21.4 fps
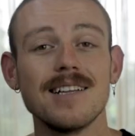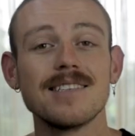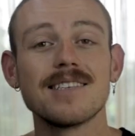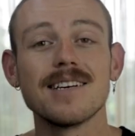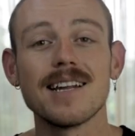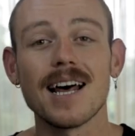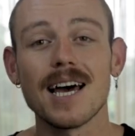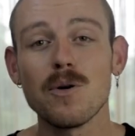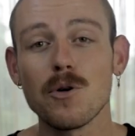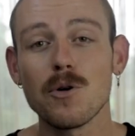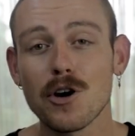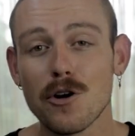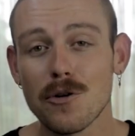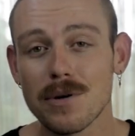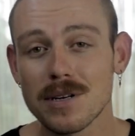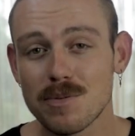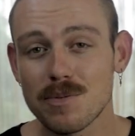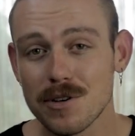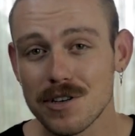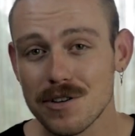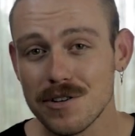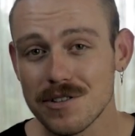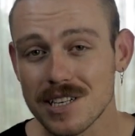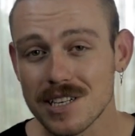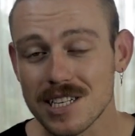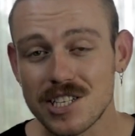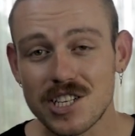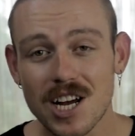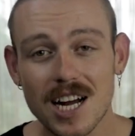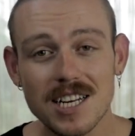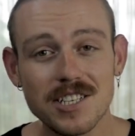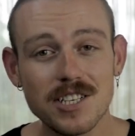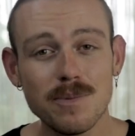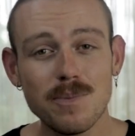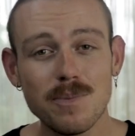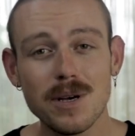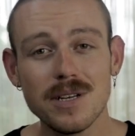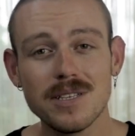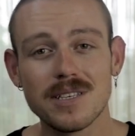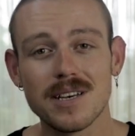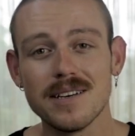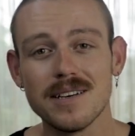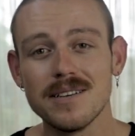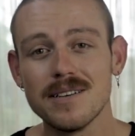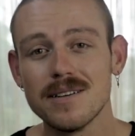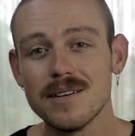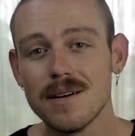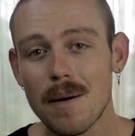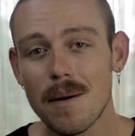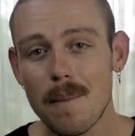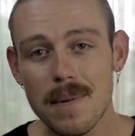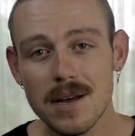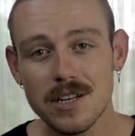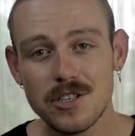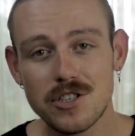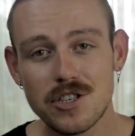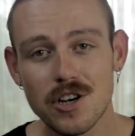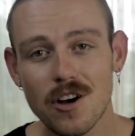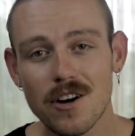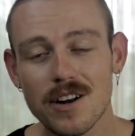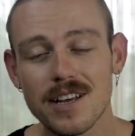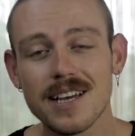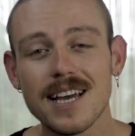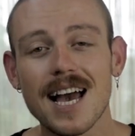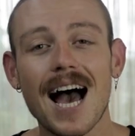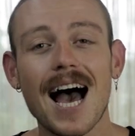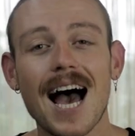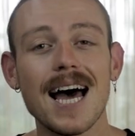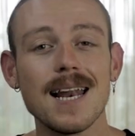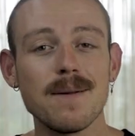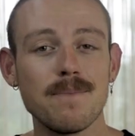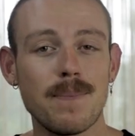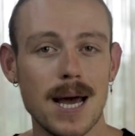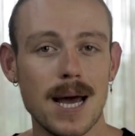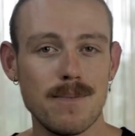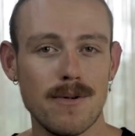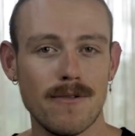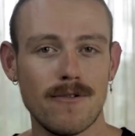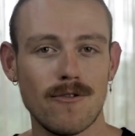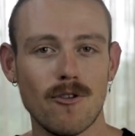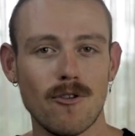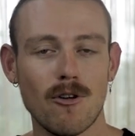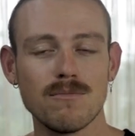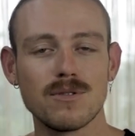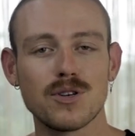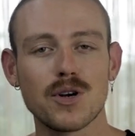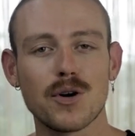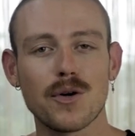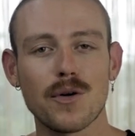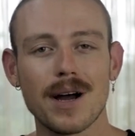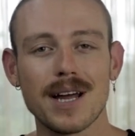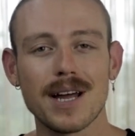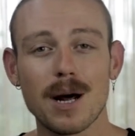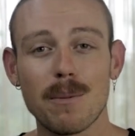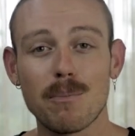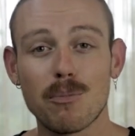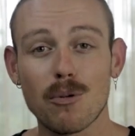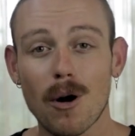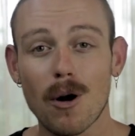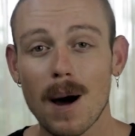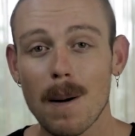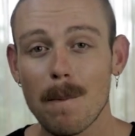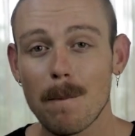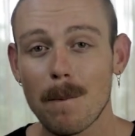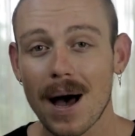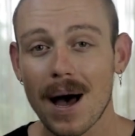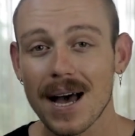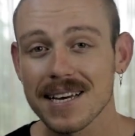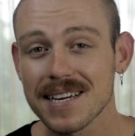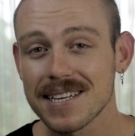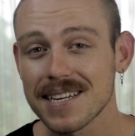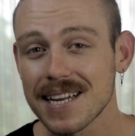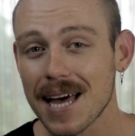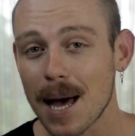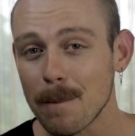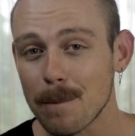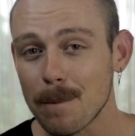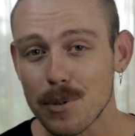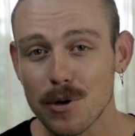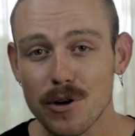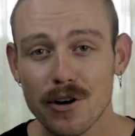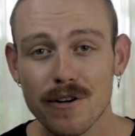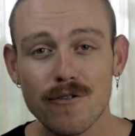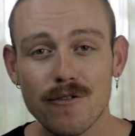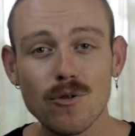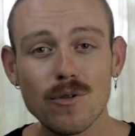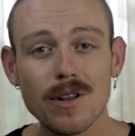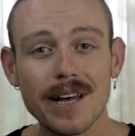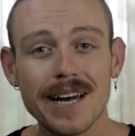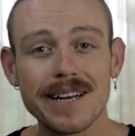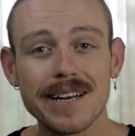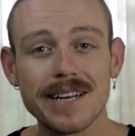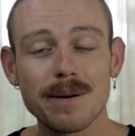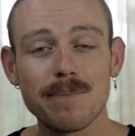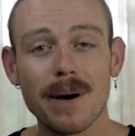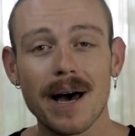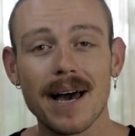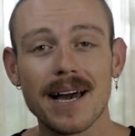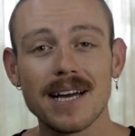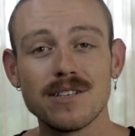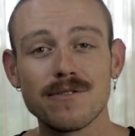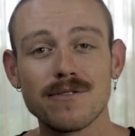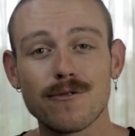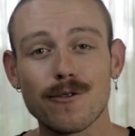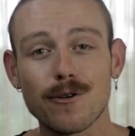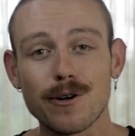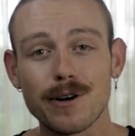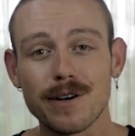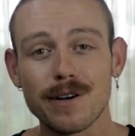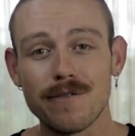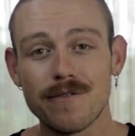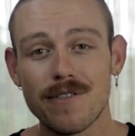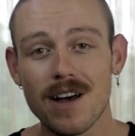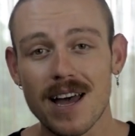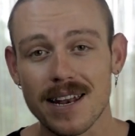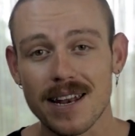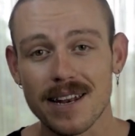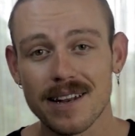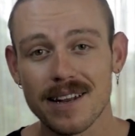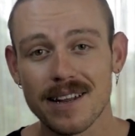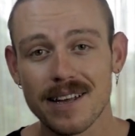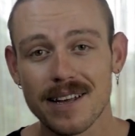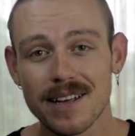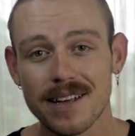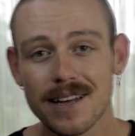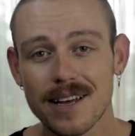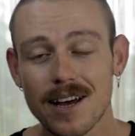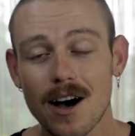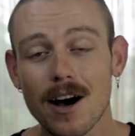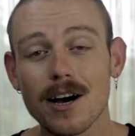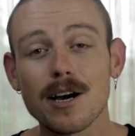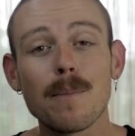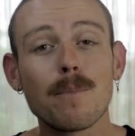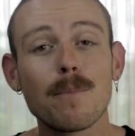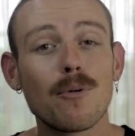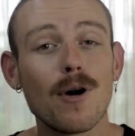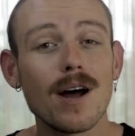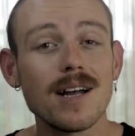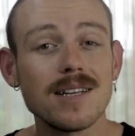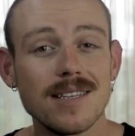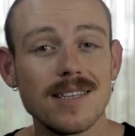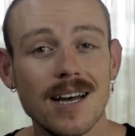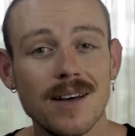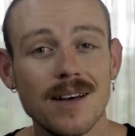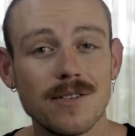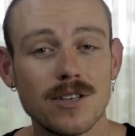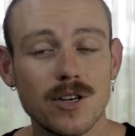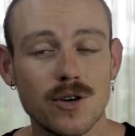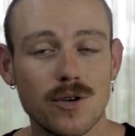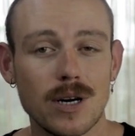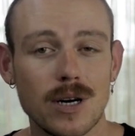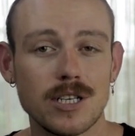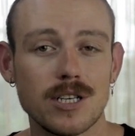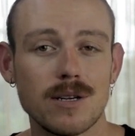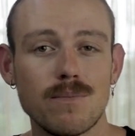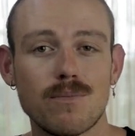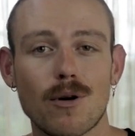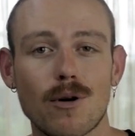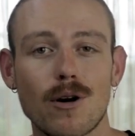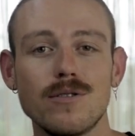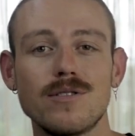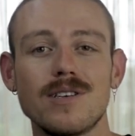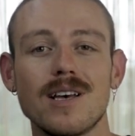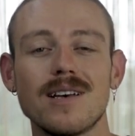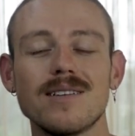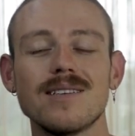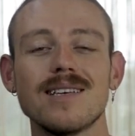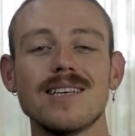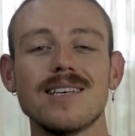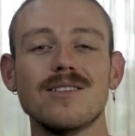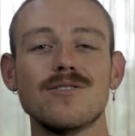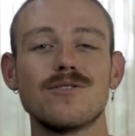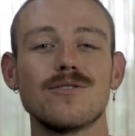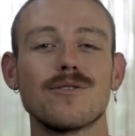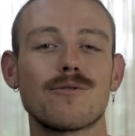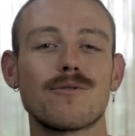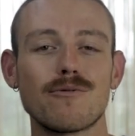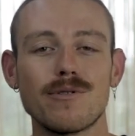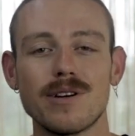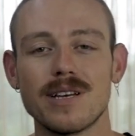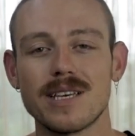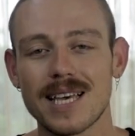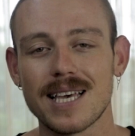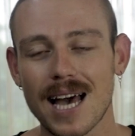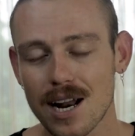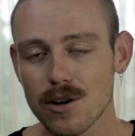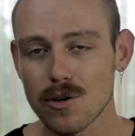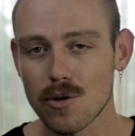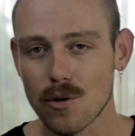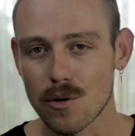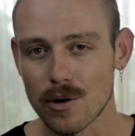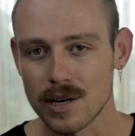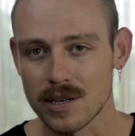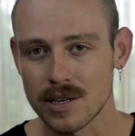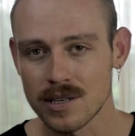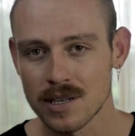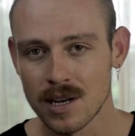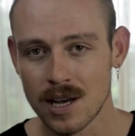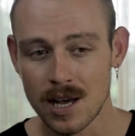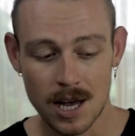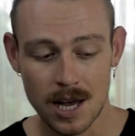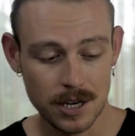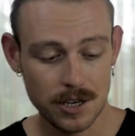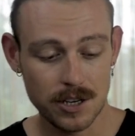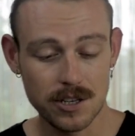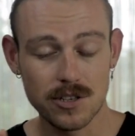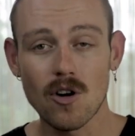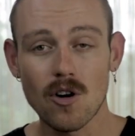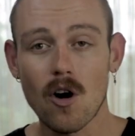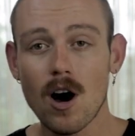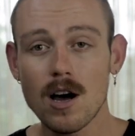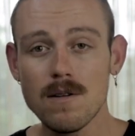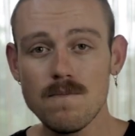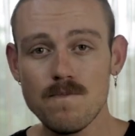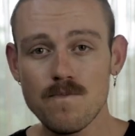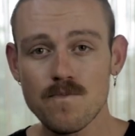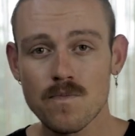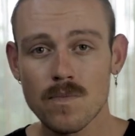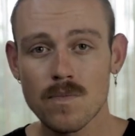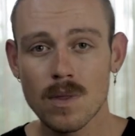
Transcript: Today, we're going to be using ChatGPT, Midjourney, and Paperform to create a bright, banging, and beautiful landing page for an event. I can break down this creation process into three categories: design,